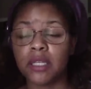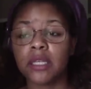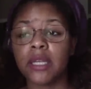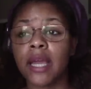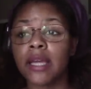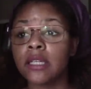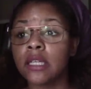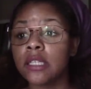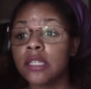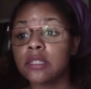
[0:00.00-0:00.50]
And
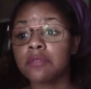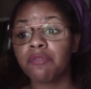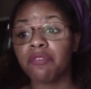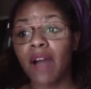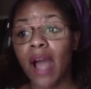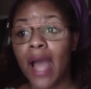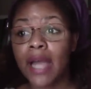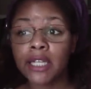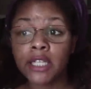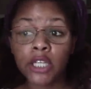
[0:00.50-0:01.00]
Annalise
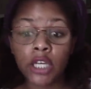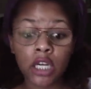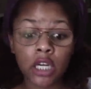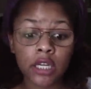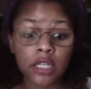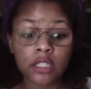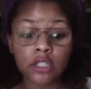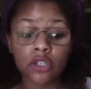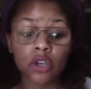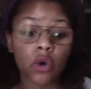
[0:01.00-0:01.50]
fired her
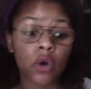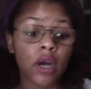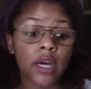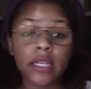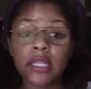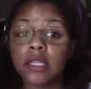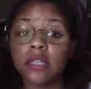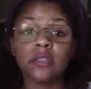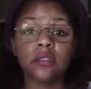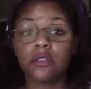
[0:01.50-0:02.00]
and told her
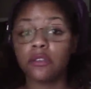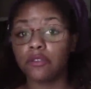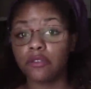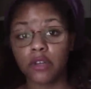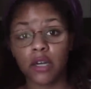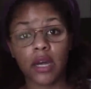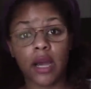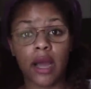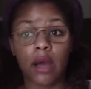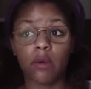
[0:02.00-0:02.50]
to get the
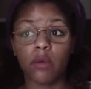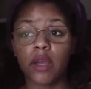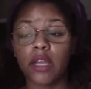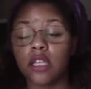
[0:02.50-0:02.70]
fuck out.